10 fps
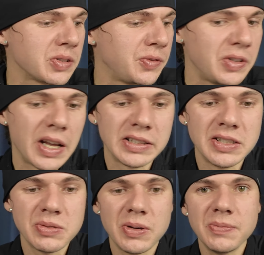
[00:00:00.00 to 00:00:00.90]
also feel like
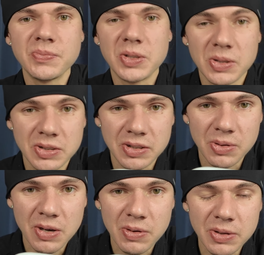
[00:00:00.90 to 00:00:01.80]
this one, the
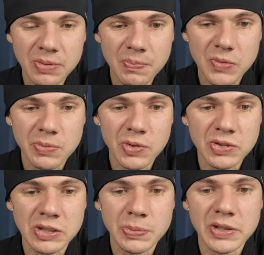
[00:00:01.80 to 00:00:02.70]
Yoshinoya one, the
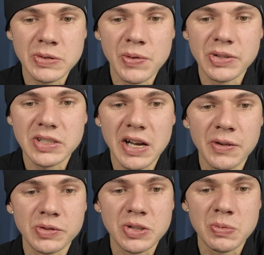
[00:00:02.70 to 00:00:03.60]
most expensive one, is
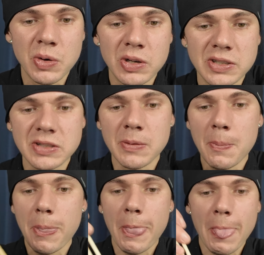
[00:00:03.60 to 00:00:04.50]
kind of the smallest.
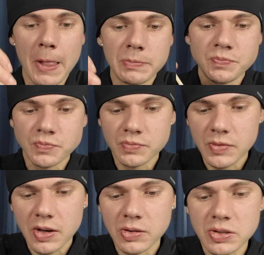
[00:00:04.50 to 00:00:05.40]

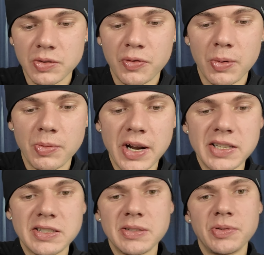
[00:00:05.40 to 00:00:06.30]
Also from
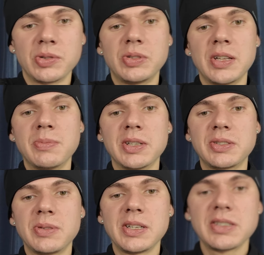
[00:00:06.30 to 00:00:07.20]
rice, not that
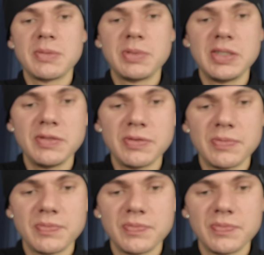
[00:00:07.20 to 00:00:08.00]
much rice, I believe.